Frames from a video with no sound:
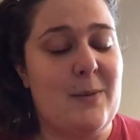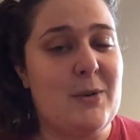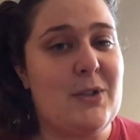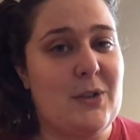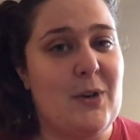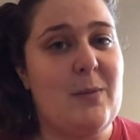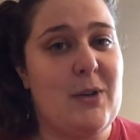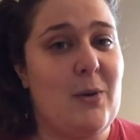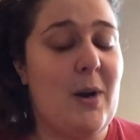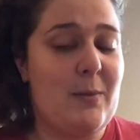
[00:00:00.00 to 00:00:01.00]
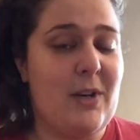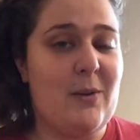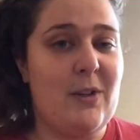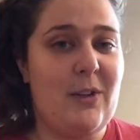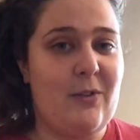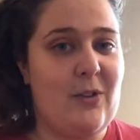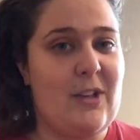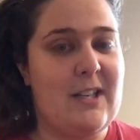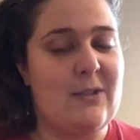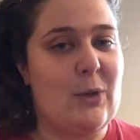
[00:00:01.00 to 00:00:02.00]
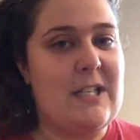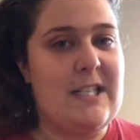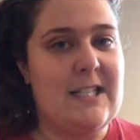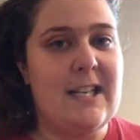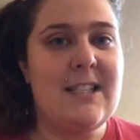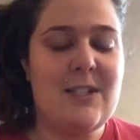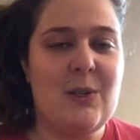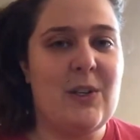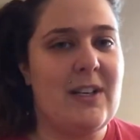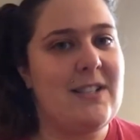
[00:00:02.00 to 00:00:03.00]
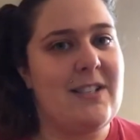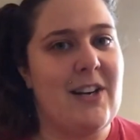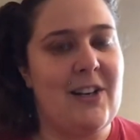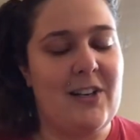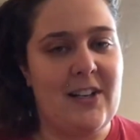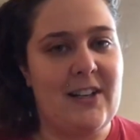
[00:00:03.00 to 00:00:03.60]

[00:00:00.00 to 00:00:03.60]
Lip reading: temperature is going to be cooperating with you for the next 14 days, you can get started on